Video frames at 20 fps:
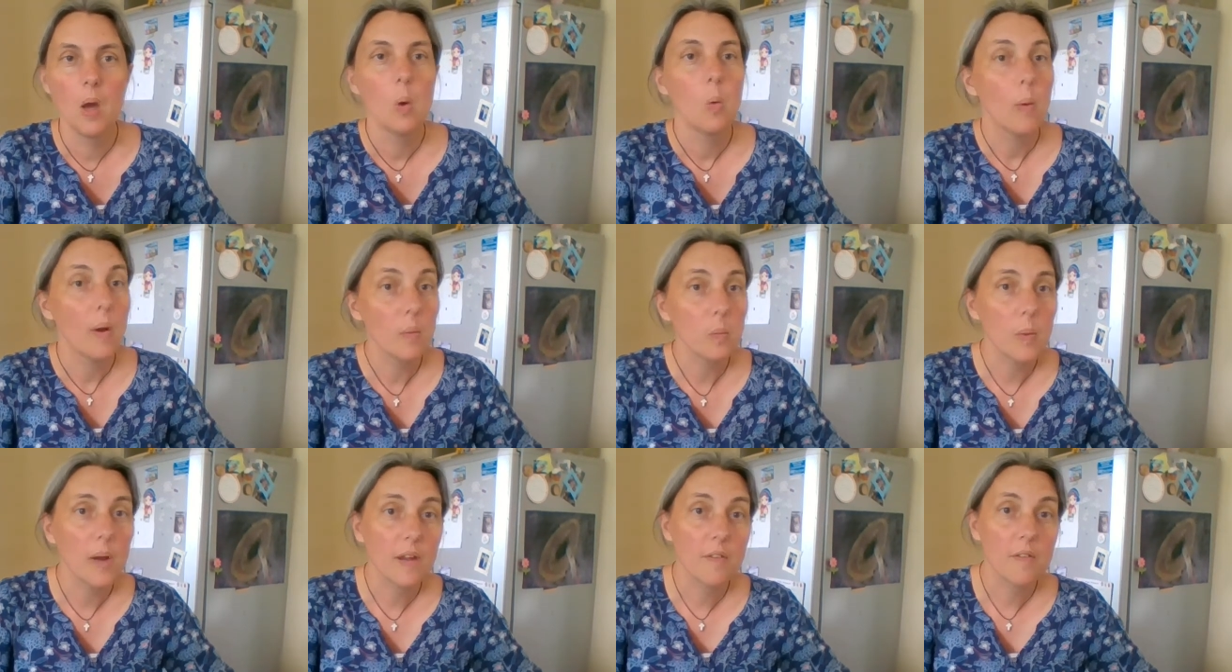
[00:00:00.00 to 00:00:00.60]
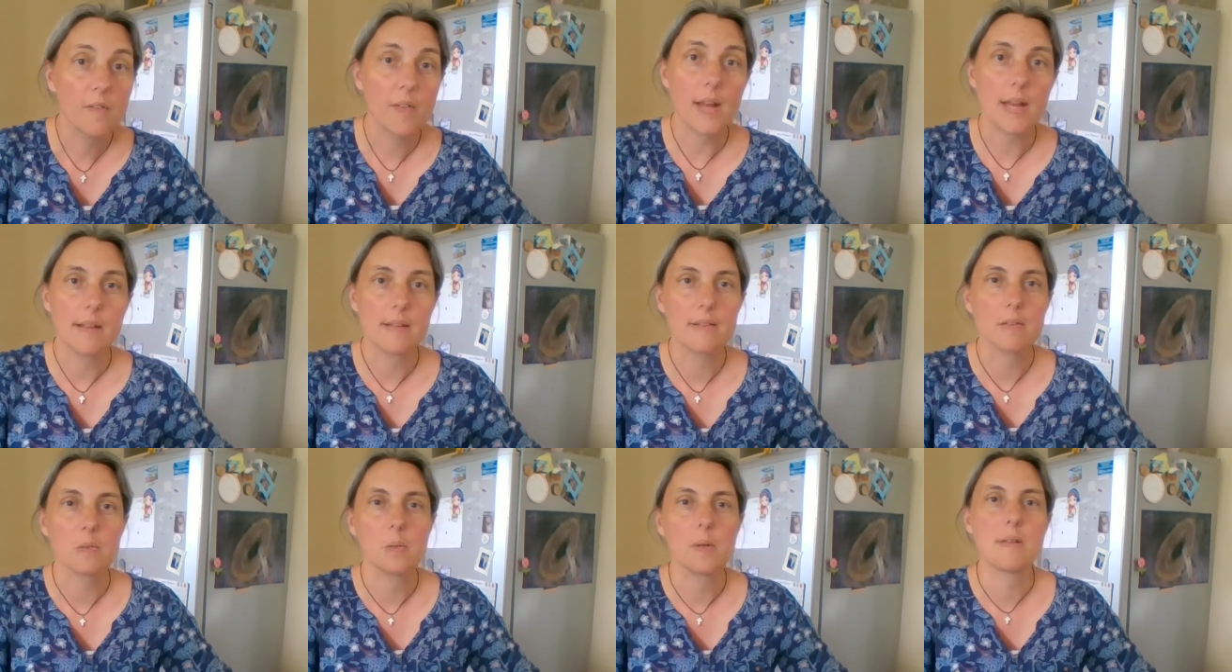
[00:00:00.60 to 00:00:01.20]
When we're
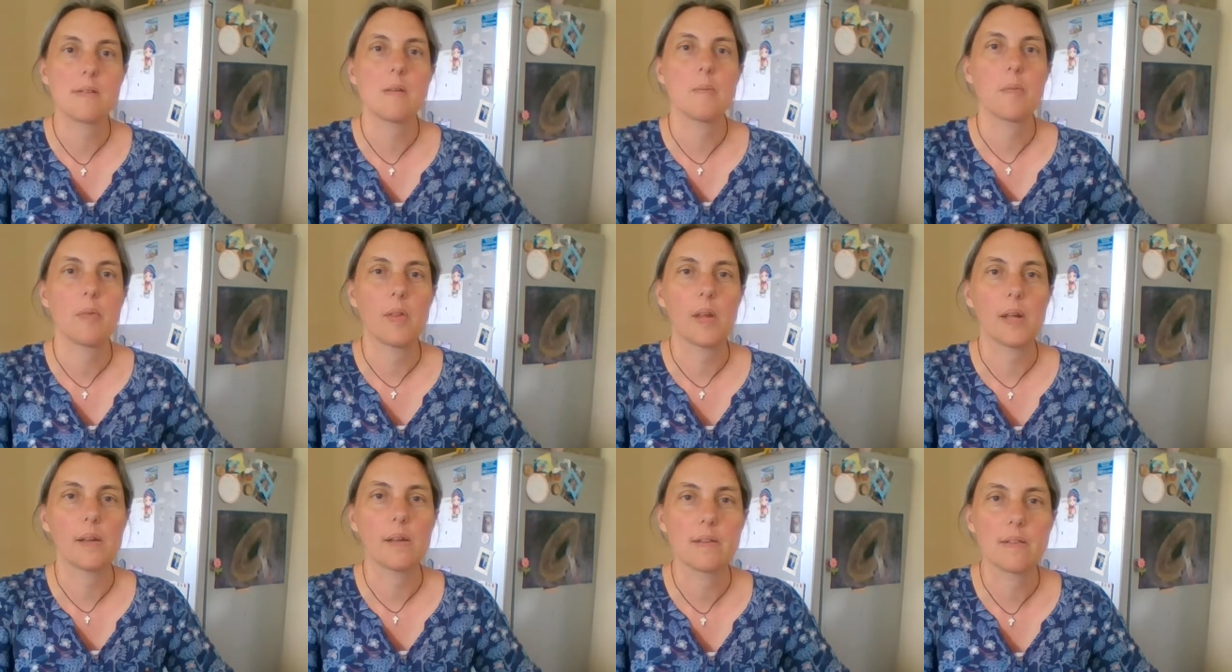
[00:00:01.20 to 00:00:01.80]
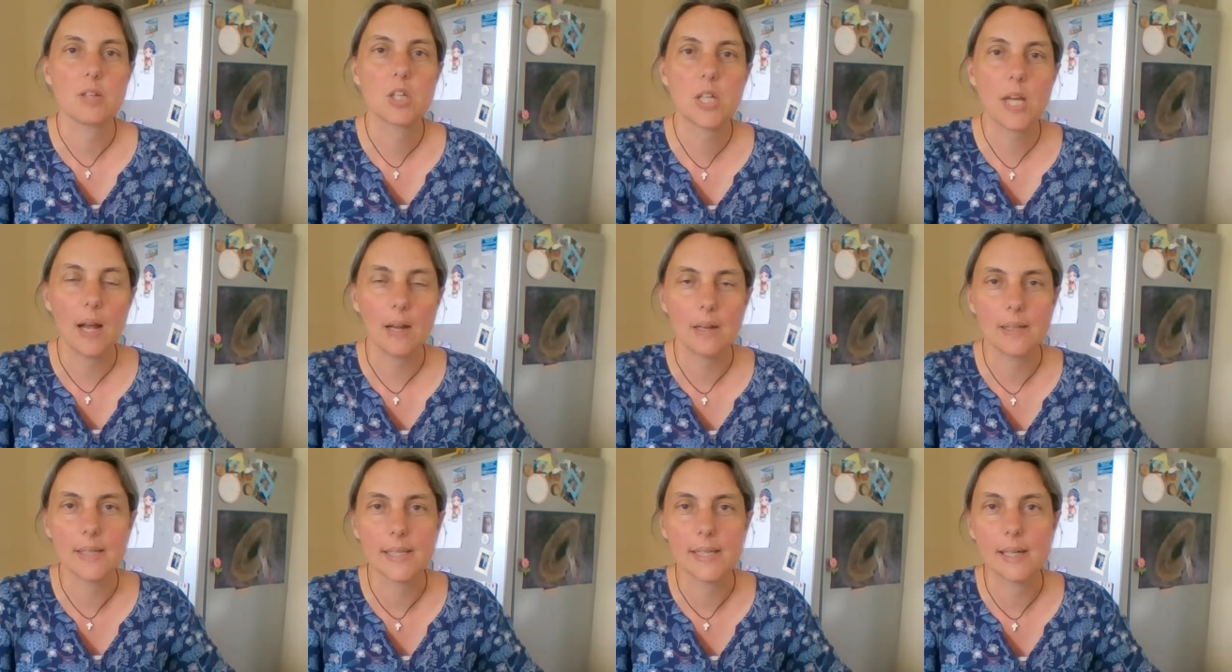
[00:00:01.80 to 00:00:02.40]
faced with something that's
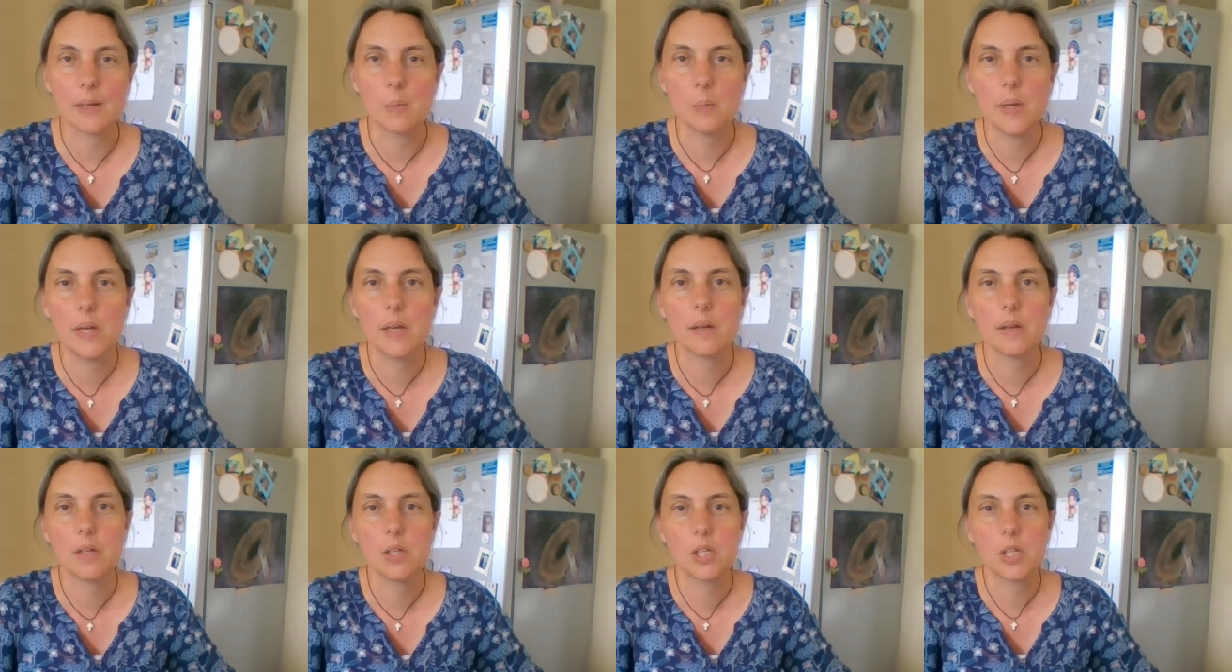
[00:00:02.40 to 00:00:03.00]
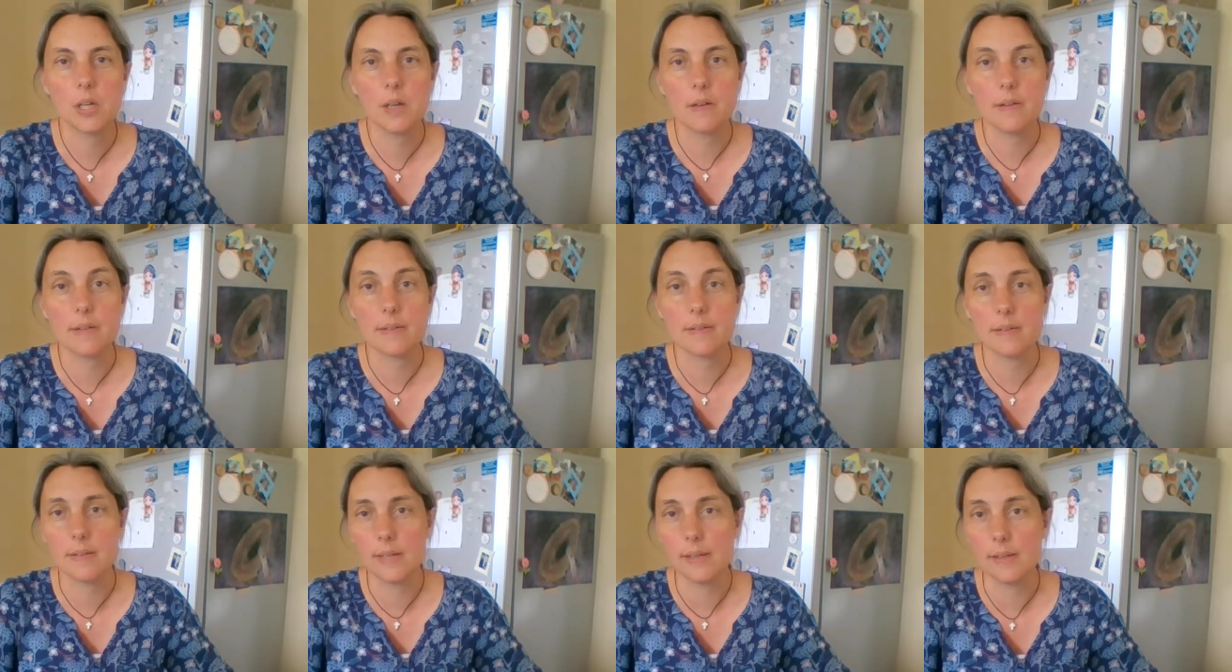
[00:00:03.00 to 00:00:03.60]
challenging, we can choose
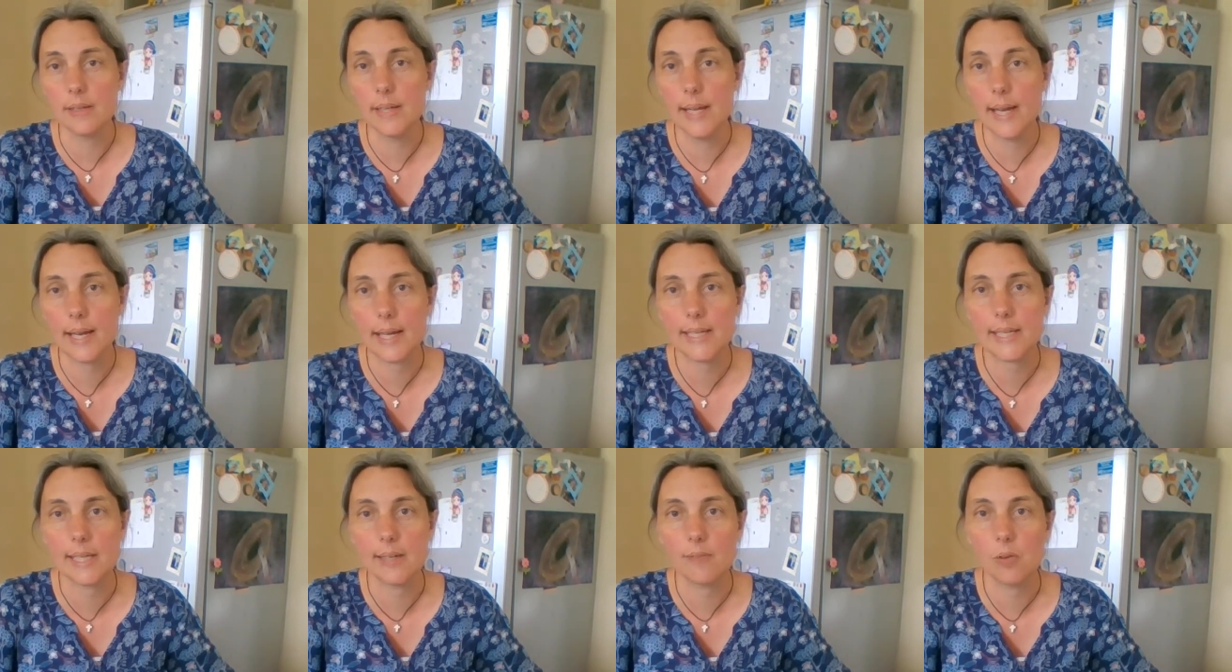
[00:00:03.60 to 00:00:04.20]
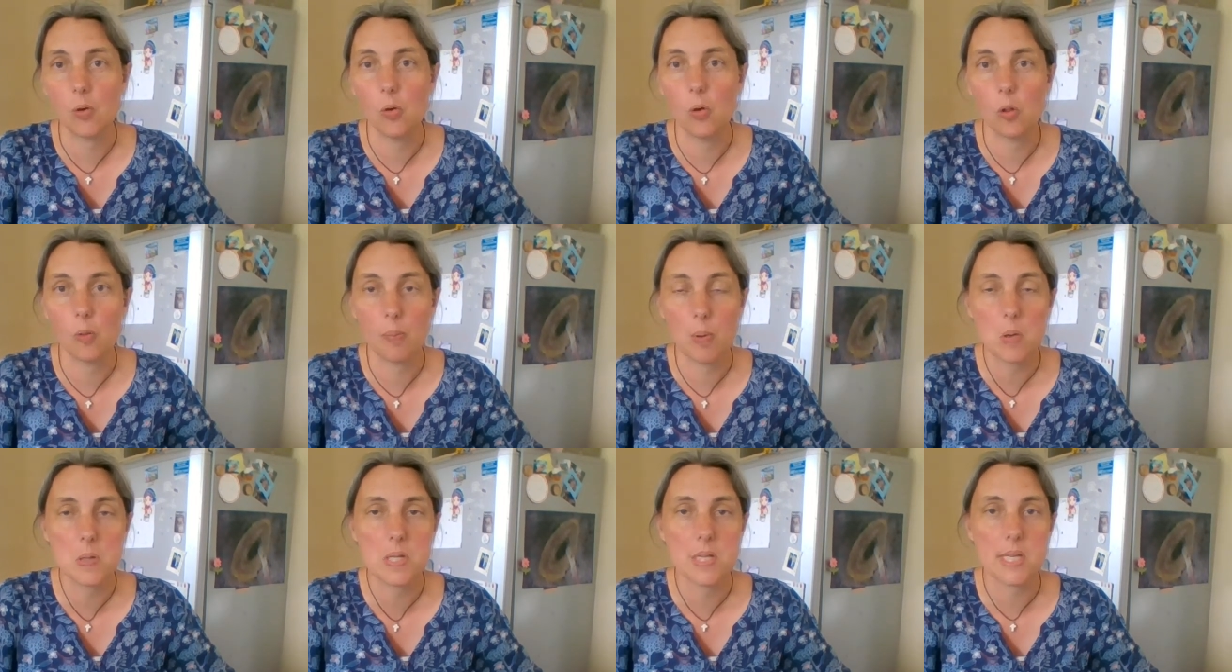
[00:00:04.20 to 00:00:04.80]
to see the negative or the
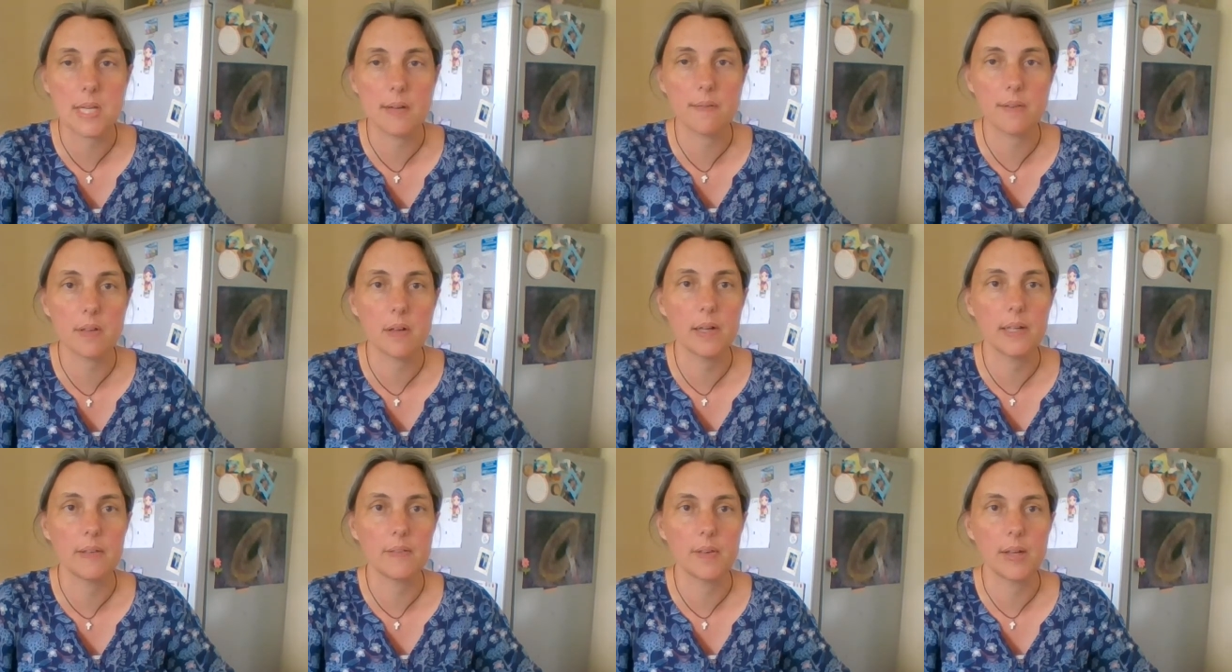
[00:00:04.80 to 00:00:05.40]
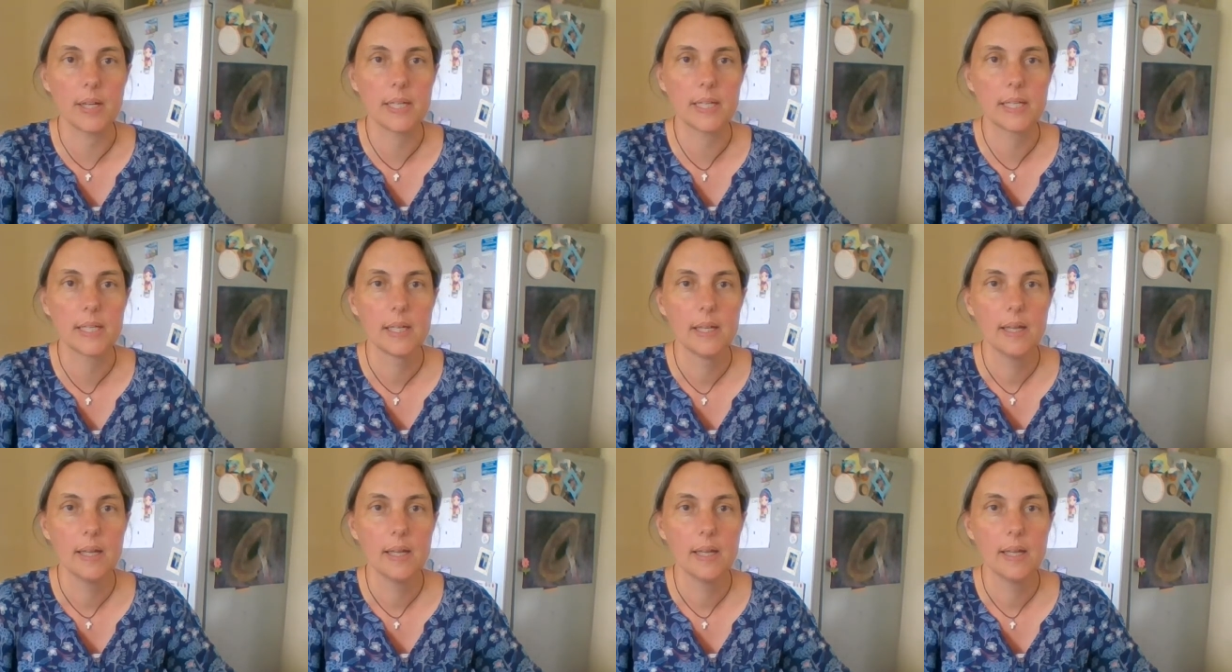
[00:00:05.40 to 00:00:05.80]
positive side of it.